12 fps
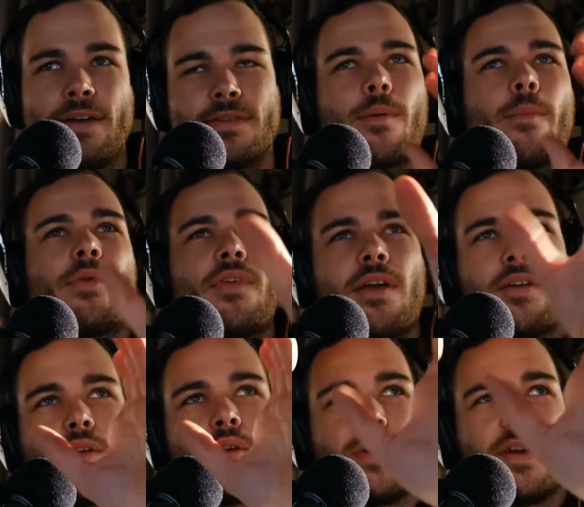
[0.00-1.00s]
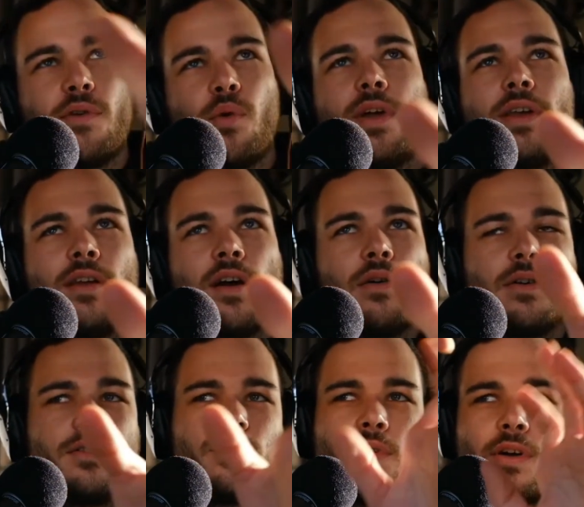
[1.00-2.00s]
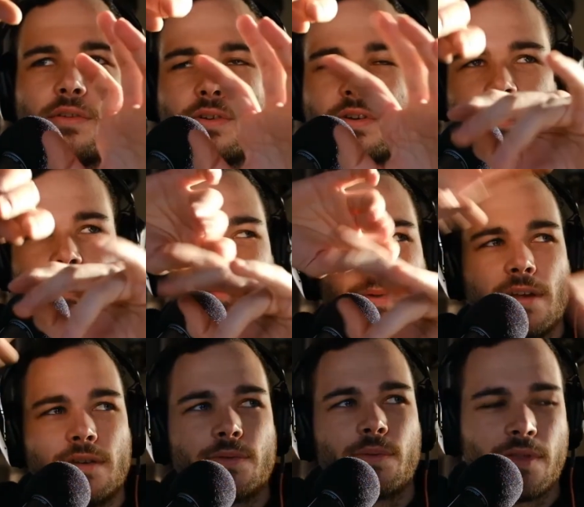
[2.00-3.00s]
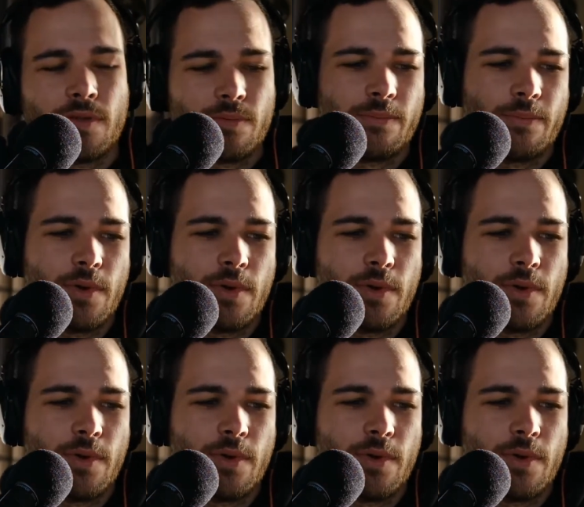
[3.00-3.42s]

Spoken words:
It's almost like a little bit of a window into an alternate space with